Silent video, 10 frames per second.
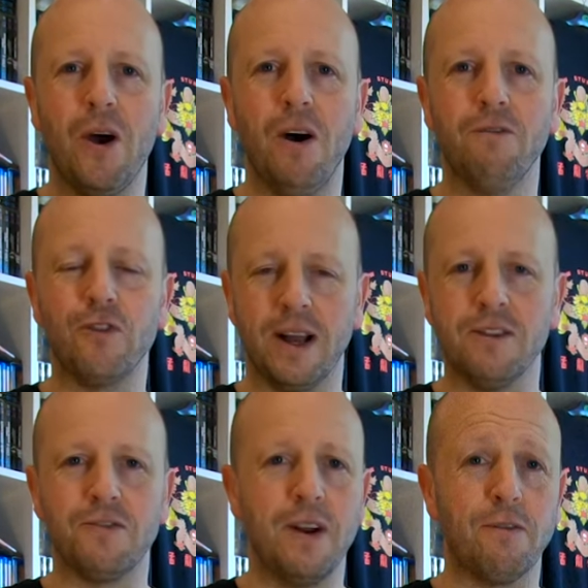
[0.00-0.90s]
of
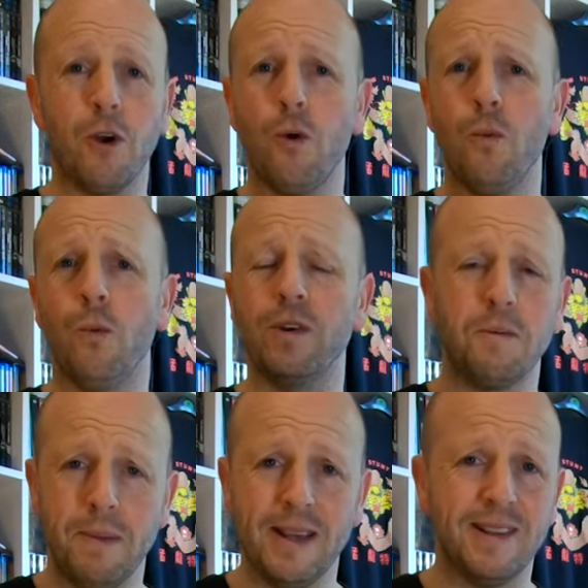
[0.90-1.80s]
Dragons Forever was
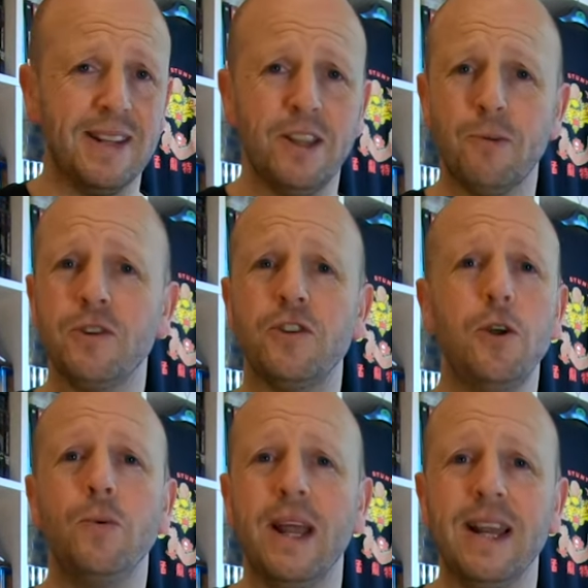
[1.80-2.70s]
amazing. There was
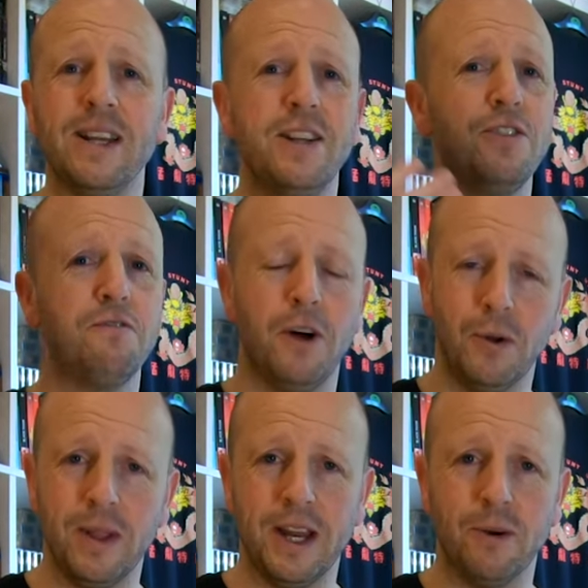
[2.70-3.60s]
no need to
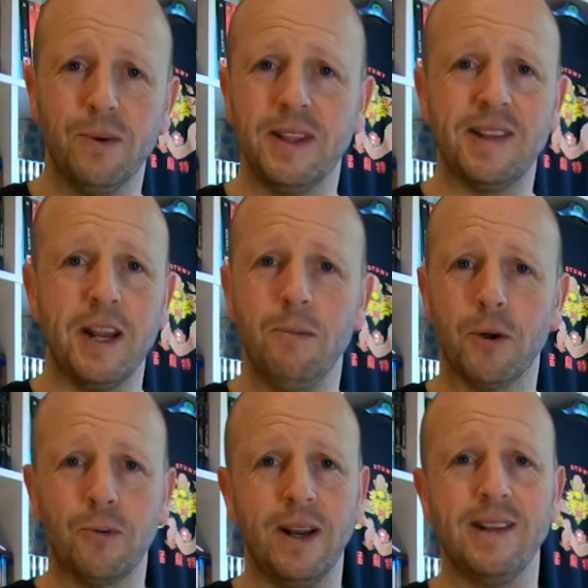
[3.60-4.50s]
follow that up with a
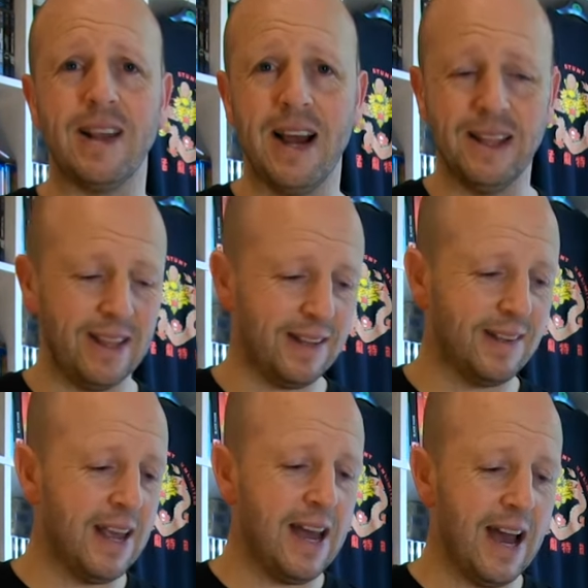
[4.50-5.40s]
Steelbook release and
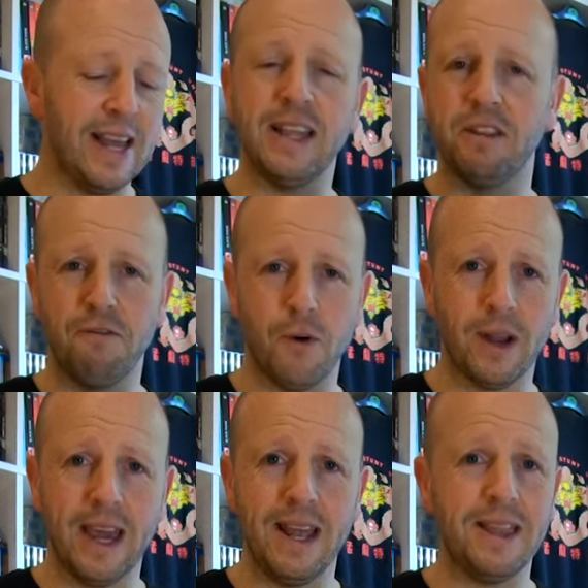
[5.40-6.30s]
this. I get the
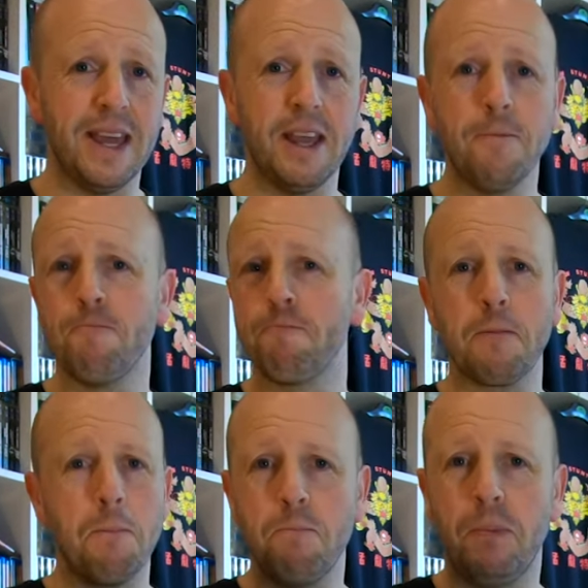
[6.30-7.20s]
4K thing,
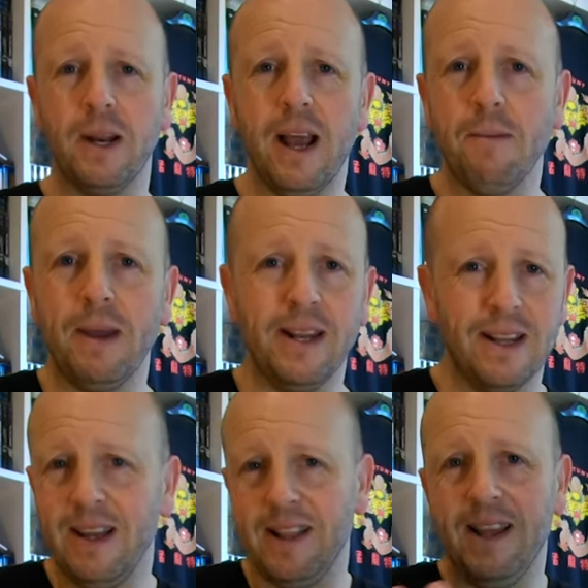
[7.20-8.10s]
but I mean,
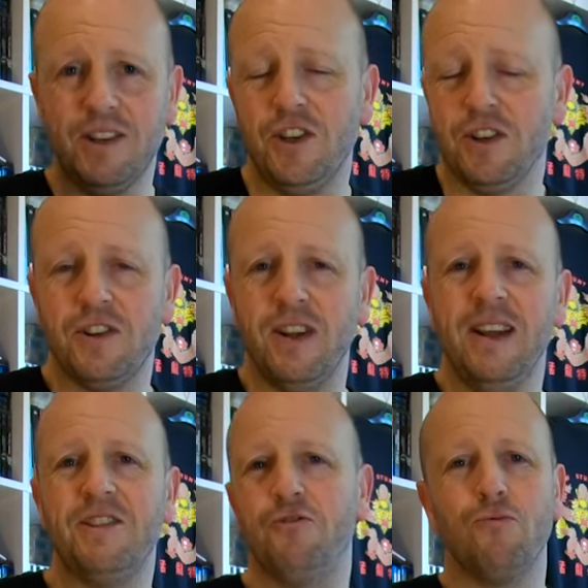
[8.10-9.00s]

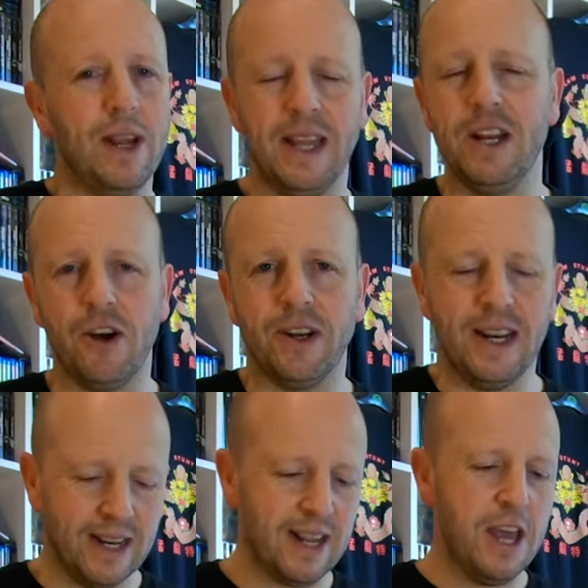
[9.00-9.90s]
it's really not
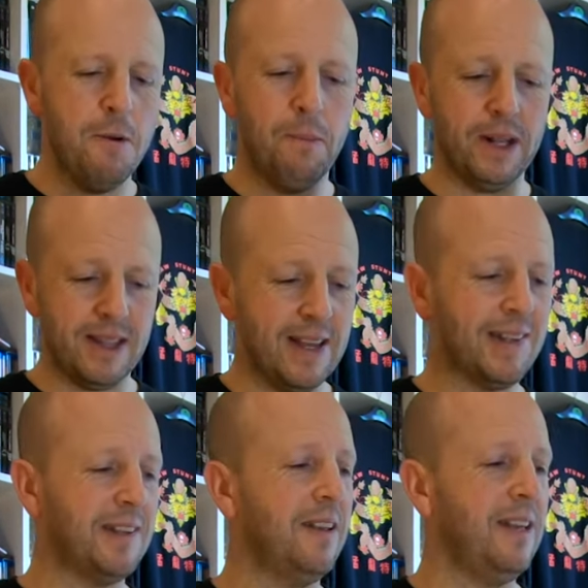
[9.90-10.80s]
needed. But
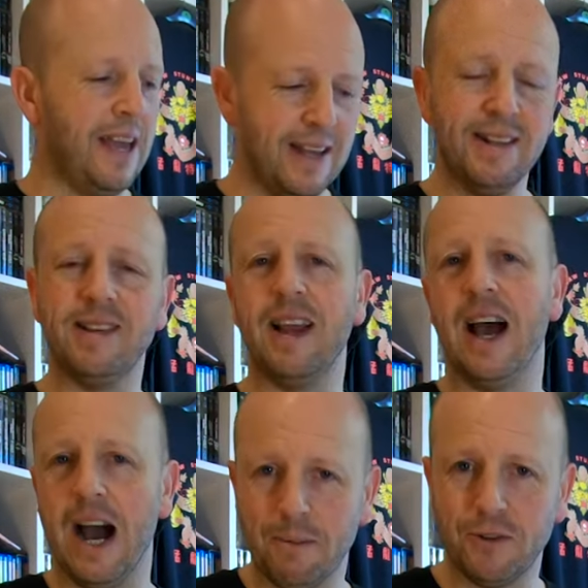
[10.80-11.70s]
this is
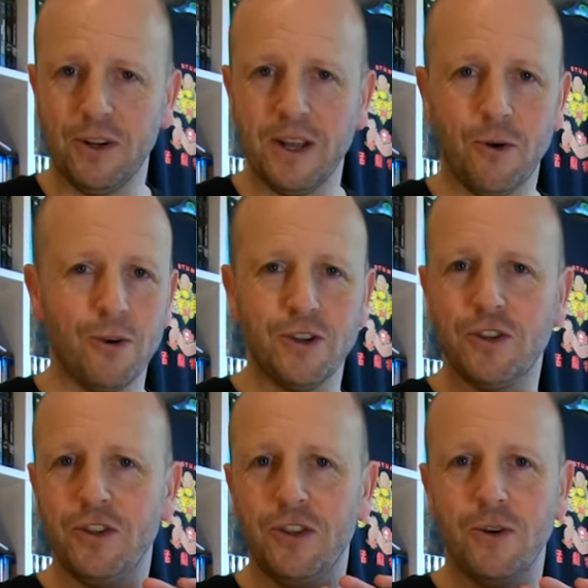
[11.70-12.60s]
absolutely
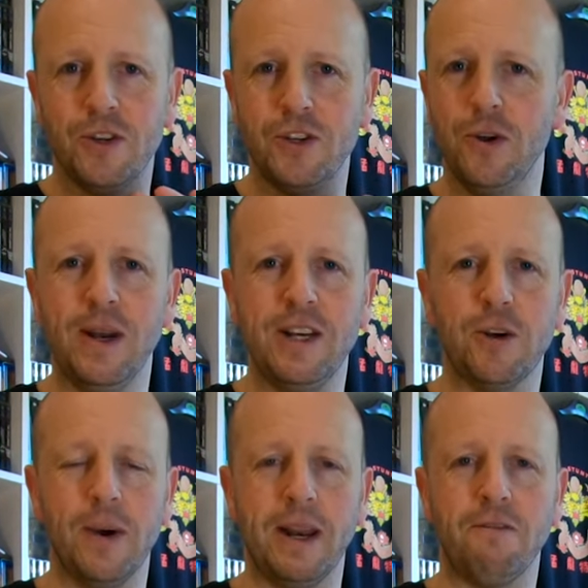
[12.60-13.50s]
gorgeous. There is no need to
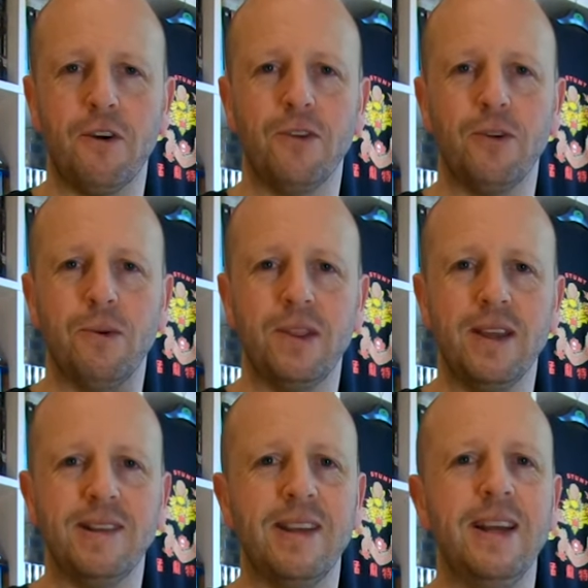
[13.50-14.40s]
go any further with
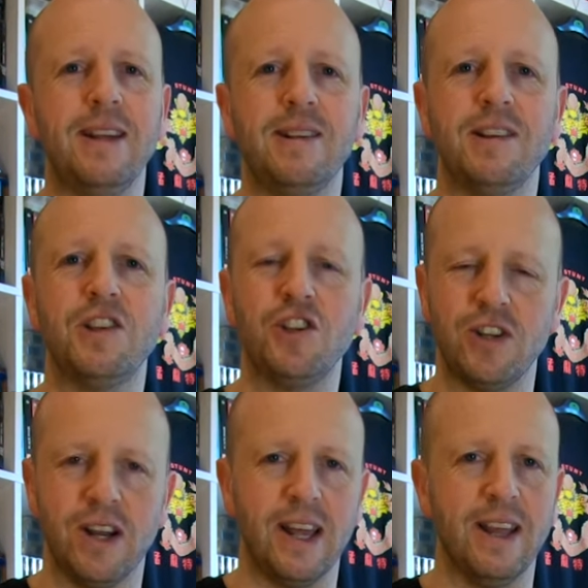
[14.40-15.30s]
this. It is a
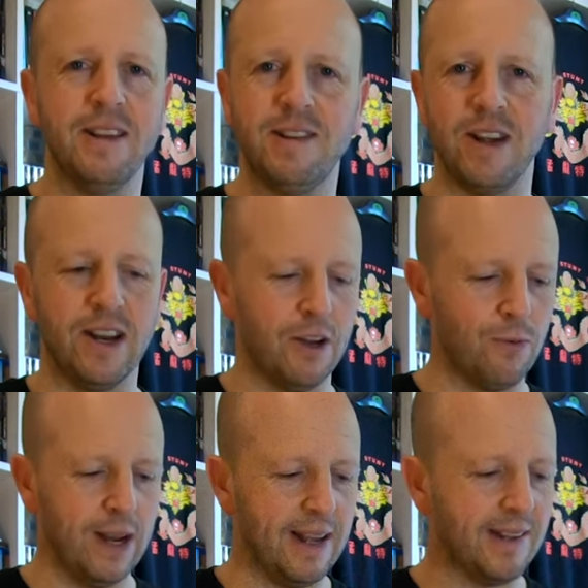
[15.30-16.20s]
stunning, stunning
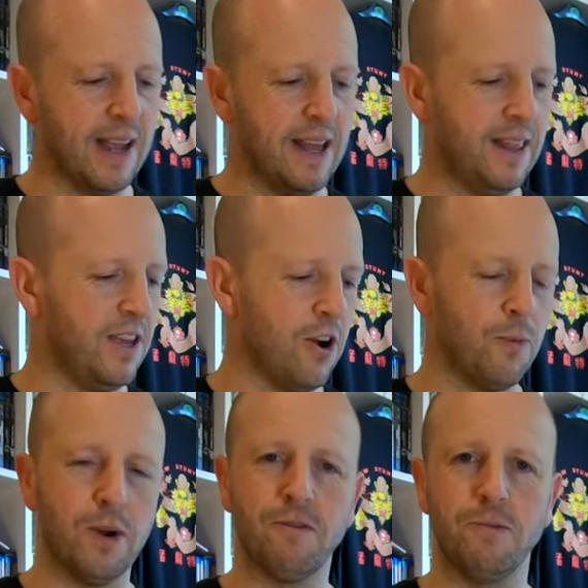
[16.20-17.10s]
release. The
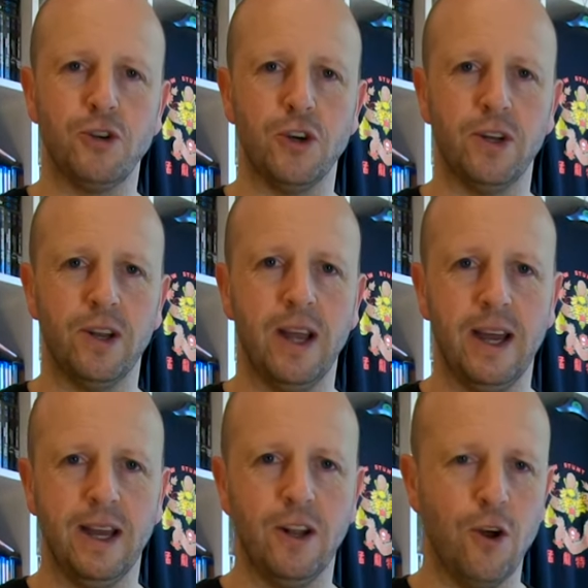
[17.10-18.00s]
artwork from Sean
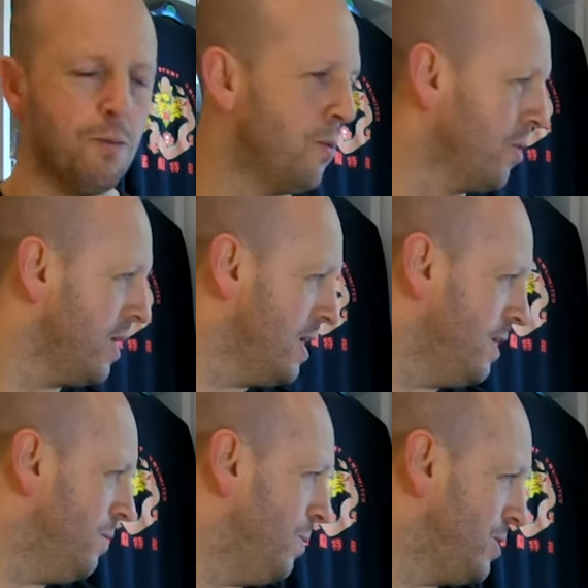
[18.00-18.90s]
Longmore,
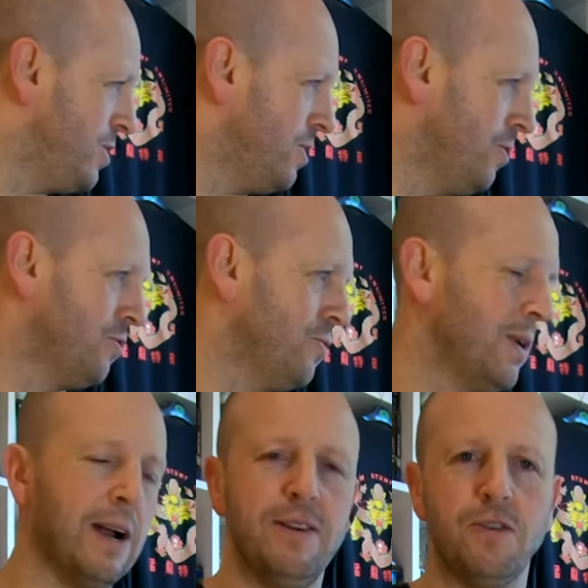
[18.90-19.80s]
which also
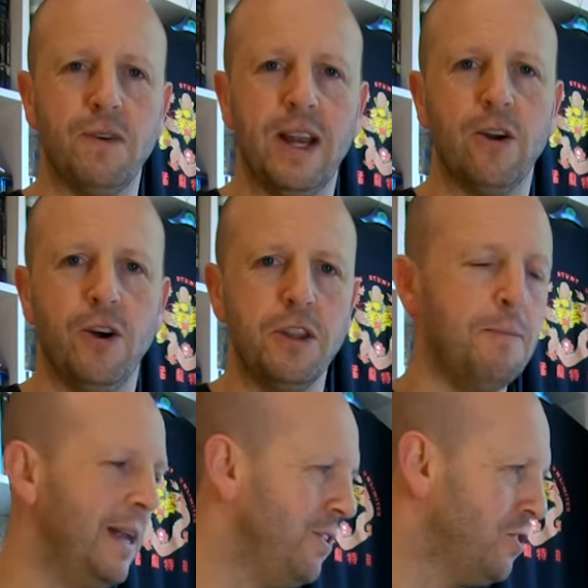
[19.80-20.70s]
carries over here on the
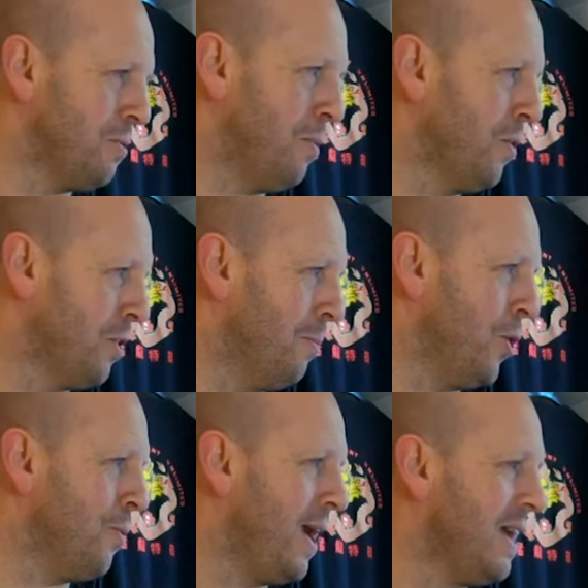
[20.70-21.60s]
menus, so both the
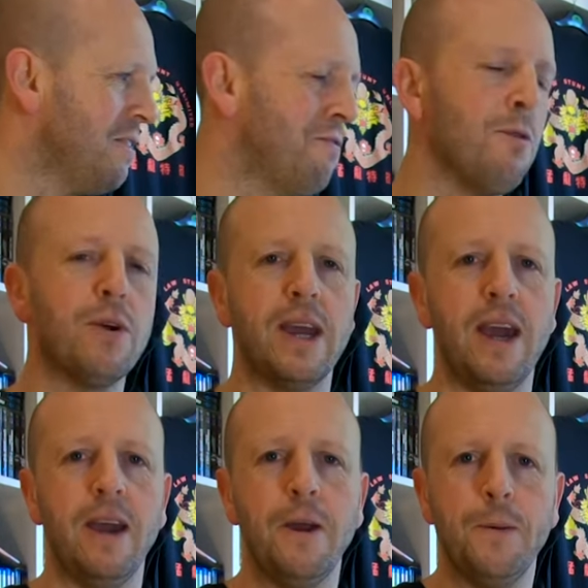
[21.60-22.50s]
Blu-ray and the
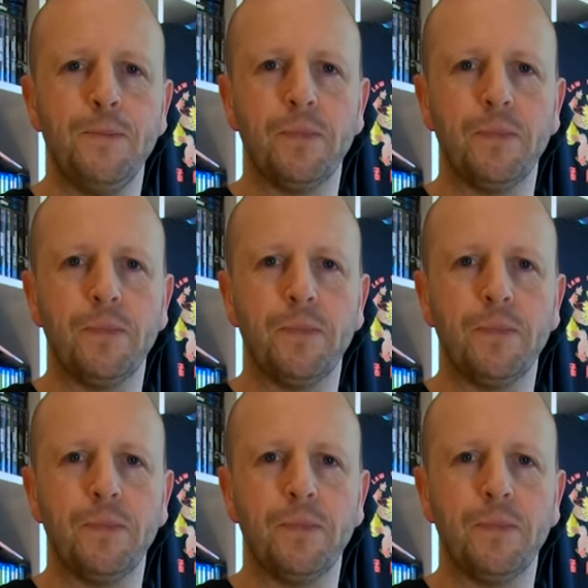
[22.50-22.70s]
4K